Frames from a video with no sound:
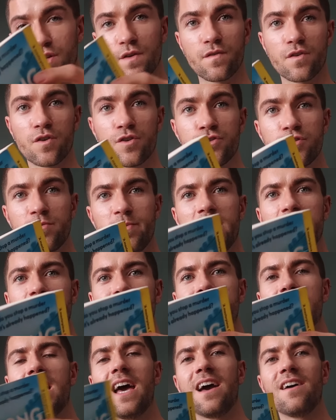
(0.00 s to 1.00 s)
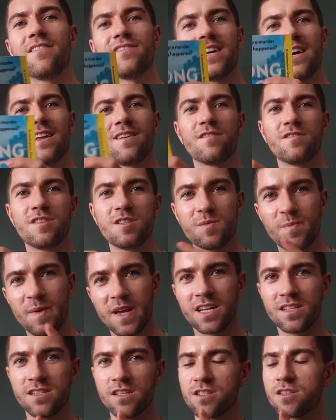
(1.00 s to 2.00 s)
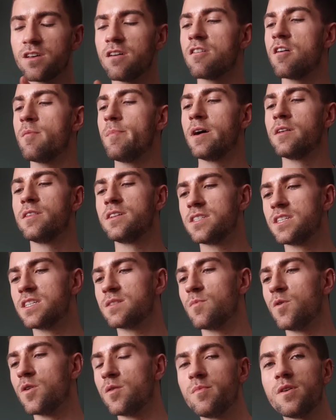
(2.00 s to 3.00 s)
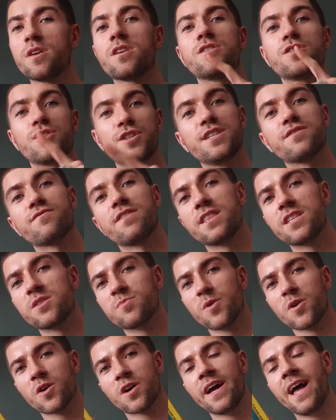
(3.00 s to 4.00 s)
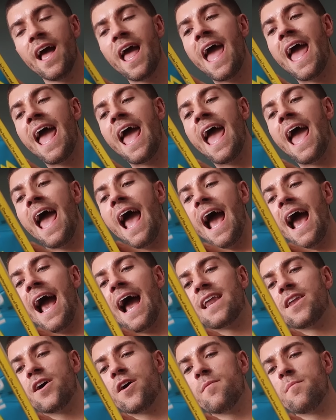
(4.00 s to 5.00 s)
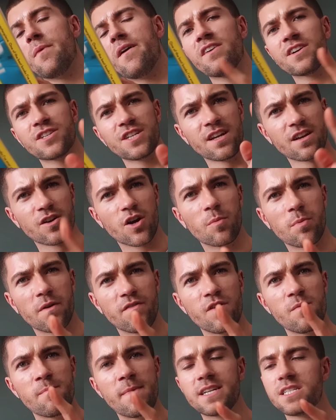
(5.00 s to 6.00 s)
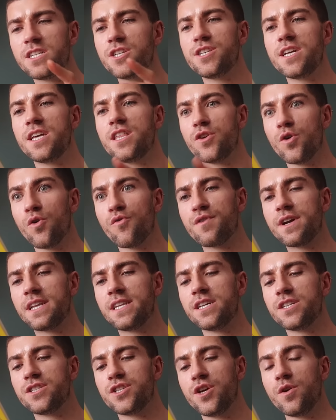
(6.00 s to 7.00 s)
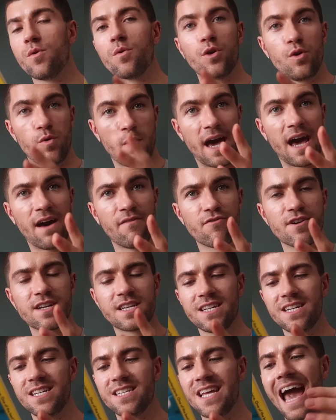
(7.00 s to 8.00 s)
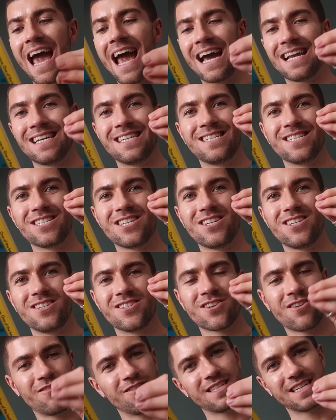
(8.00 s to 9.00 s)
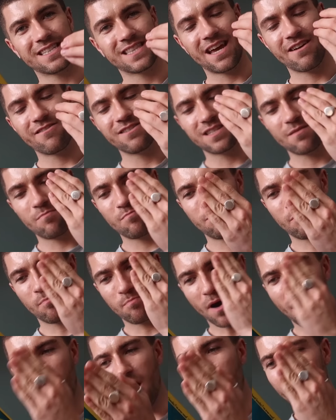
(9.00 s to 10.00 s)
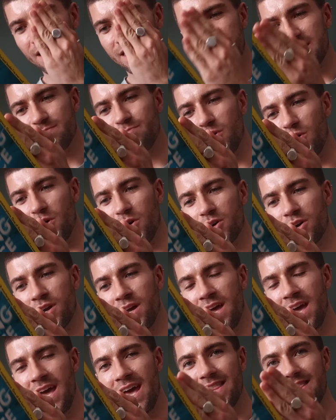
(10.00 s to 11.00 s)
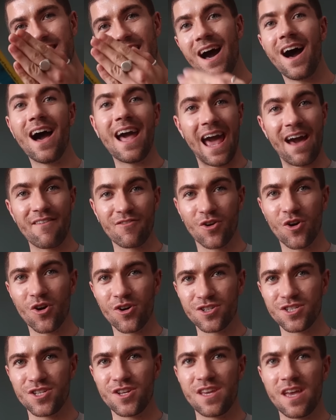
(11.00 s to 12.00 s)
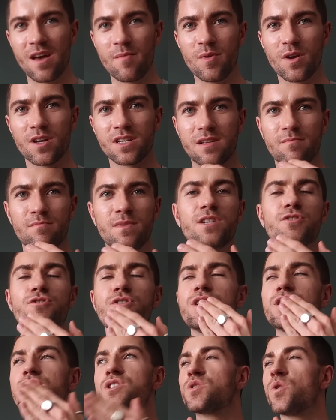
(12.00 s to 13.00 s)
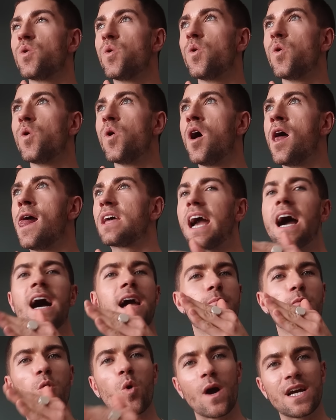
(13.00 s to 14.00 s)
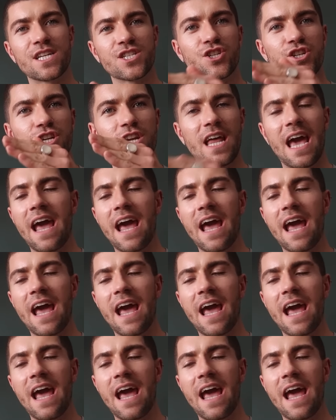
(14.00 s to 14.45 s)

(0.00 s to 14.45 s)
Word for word: over 100 pages left. And I was speaking to Zara about this morning because she's read this book. And I've actually had a couple of you message say that you're reading it too, or you have read it. And Zara's like, there is a part in this book that I haven't gotten to yet because I'm literally so, like, I am questioning